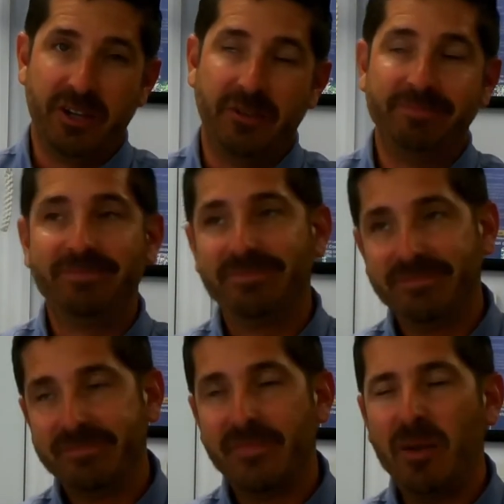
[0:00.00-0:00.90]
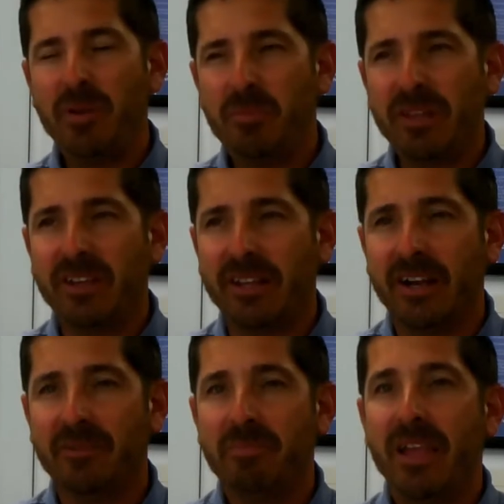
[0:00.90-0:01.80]
So that'd be a big thing
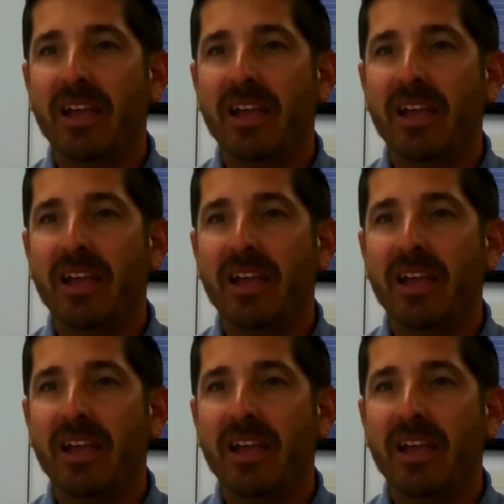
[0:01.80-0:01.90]
there.